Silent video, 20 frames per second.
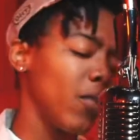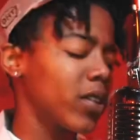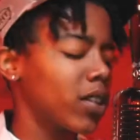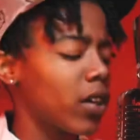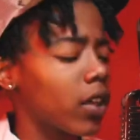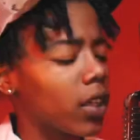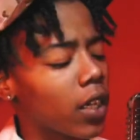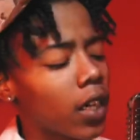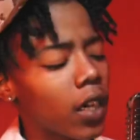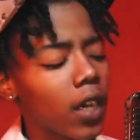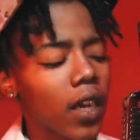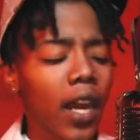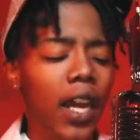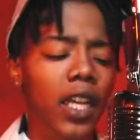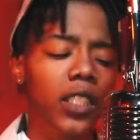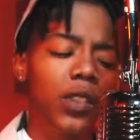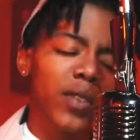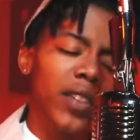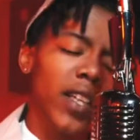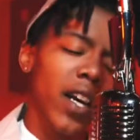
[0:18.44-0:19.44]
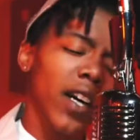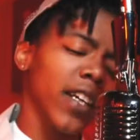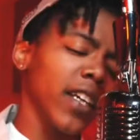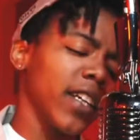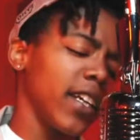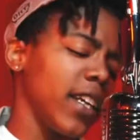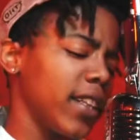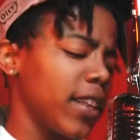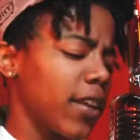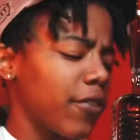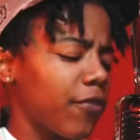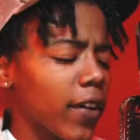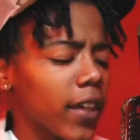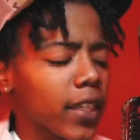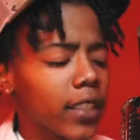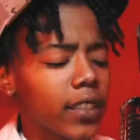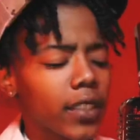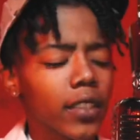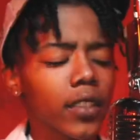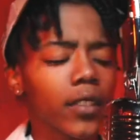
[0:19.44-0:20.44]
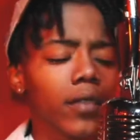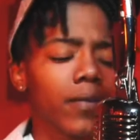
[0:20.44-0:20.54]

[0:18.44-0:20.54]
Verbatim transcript: no love, I swear y'all can keep the fake shit.